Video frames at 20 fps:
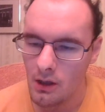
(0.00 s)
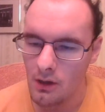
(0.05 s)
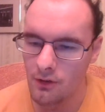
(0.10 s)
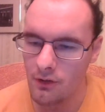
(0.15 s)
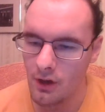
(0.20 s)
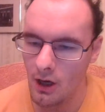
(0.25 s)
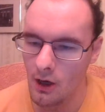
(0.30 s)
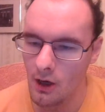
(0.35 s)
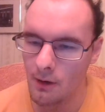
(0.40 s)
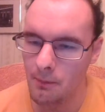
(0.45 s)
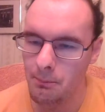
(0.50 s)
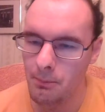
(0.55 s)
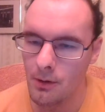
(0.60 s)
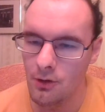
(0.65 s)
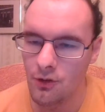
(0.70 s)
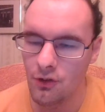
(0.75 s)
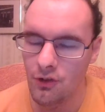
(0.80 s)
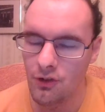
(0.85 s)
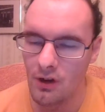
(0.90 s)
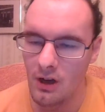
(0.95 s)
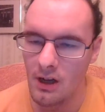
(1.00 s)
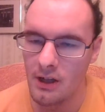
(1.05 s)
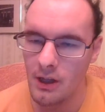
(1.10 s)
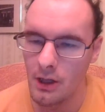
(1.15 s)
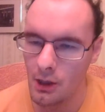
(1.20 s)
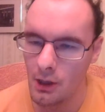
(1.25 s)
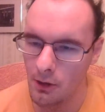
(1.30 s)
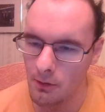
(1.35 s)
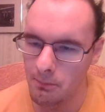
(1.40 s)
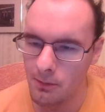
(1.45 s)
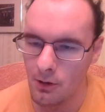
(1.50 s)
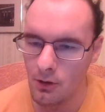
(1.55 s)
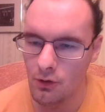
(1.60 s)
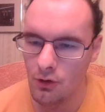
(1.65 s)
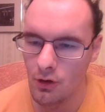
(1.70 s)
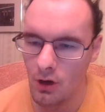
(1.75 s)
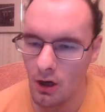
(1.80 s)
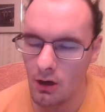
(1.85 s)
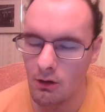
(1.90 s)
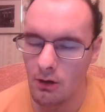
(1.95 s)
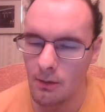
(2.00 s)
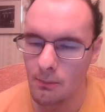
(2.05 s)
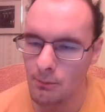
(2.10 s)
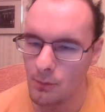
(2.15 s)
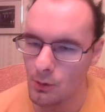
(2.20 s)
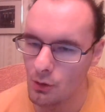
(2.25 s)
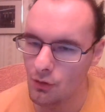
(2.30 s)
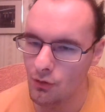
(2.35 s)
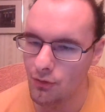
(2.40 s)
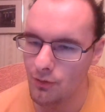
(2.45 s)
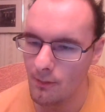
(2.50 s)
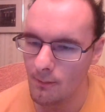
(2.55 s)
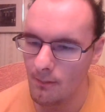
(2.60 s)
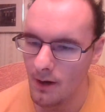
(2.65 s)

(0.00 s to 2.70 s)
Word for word: to help your son, to help your daughter emerge from